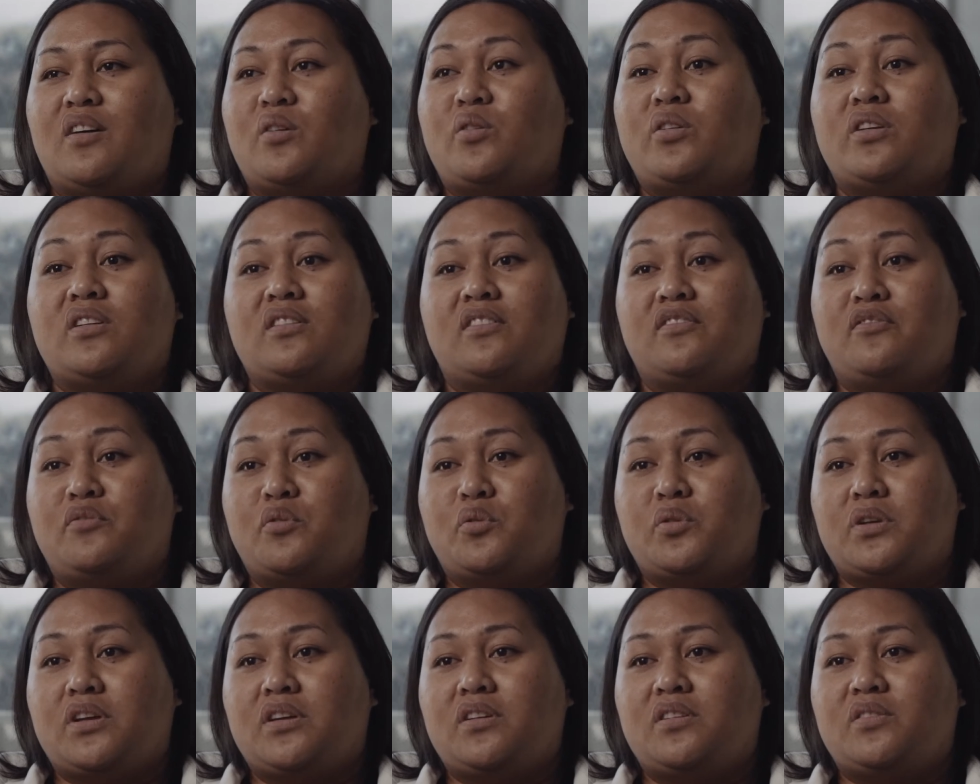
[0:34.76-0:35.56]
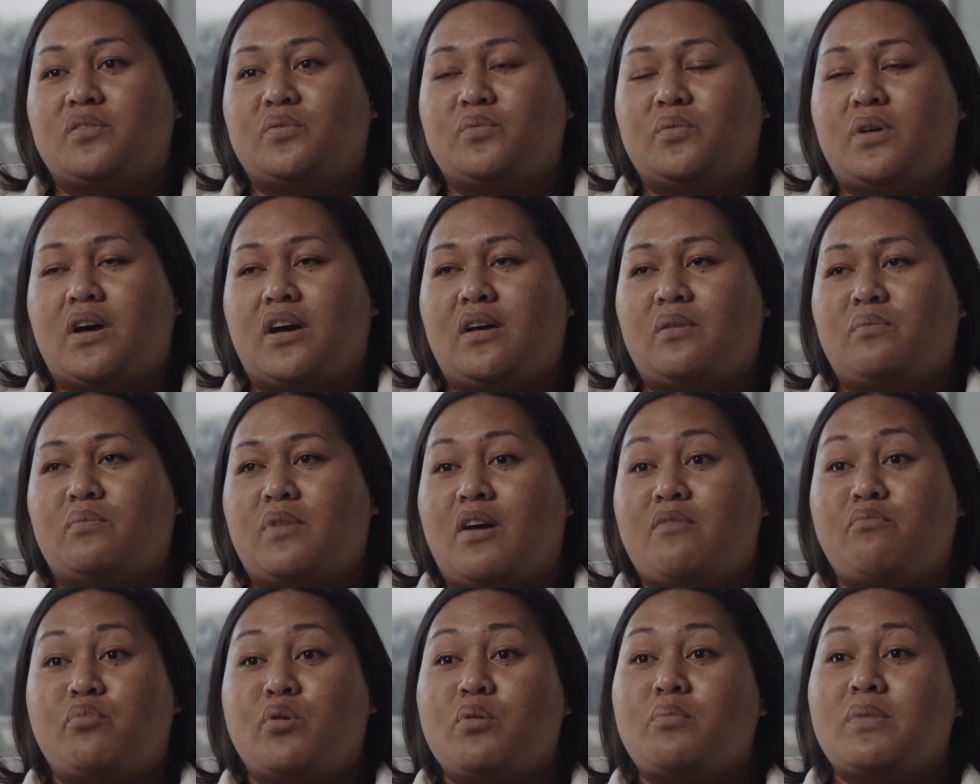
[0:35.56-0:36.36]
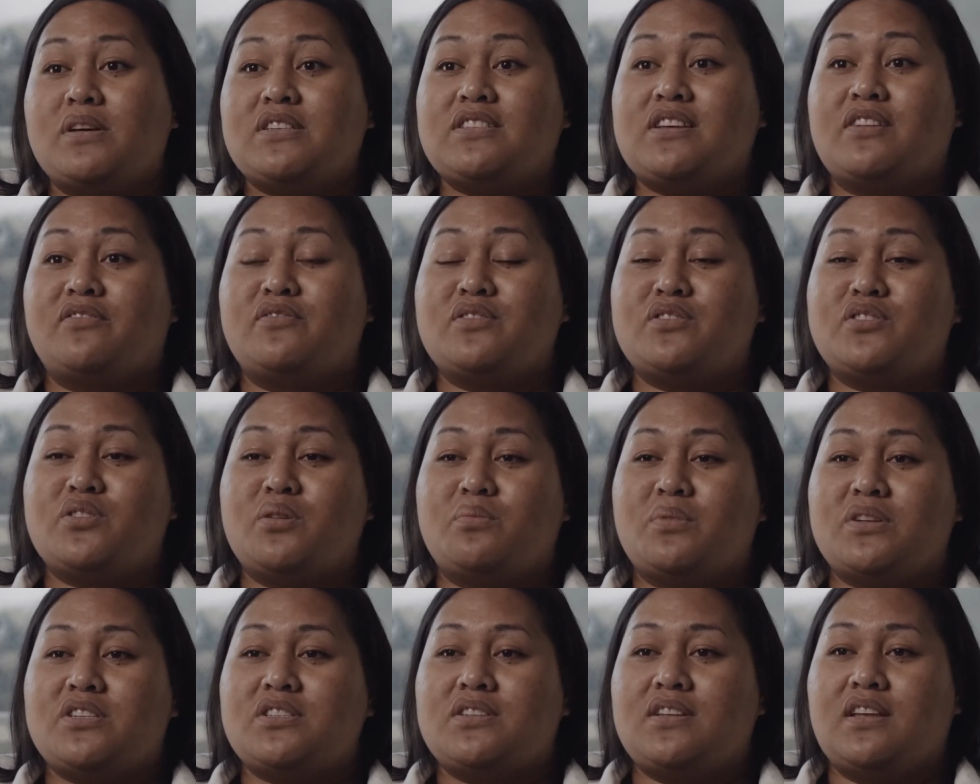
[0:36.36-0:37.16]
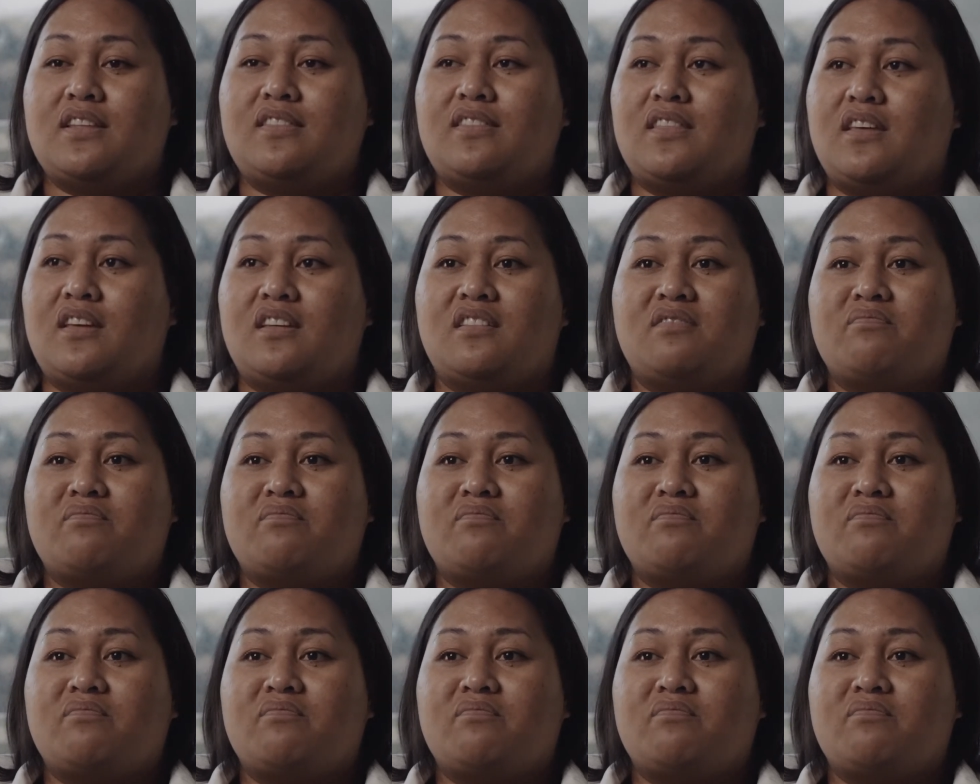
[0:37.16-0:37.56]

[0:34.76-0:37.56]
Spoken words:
couldn't afford it. I've put myself in so much debt that